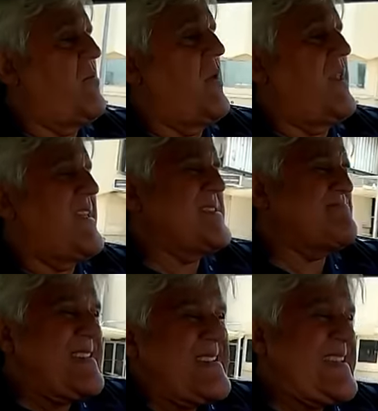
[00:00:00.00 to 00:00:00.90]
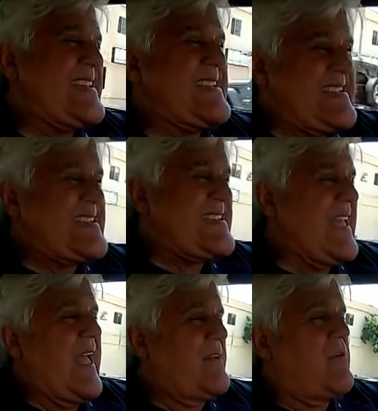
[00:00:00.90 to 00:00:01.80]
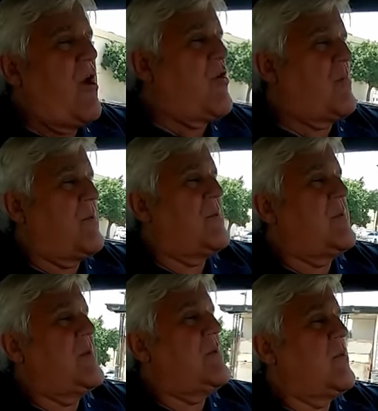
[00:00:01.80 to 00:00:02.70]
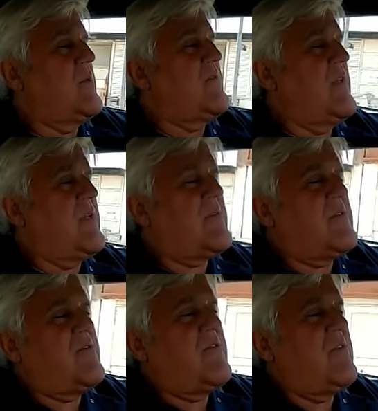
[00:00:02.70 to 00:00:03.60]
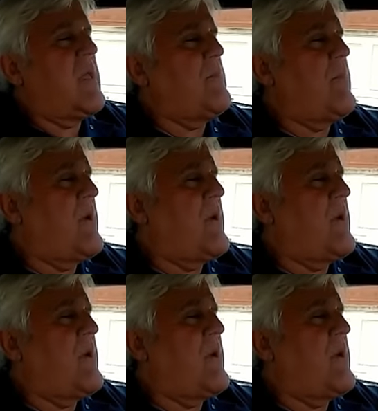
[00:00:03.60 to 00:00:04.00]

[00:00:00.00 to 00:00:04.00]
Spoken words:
is so customized. Looks like a Corvette, but it's so much more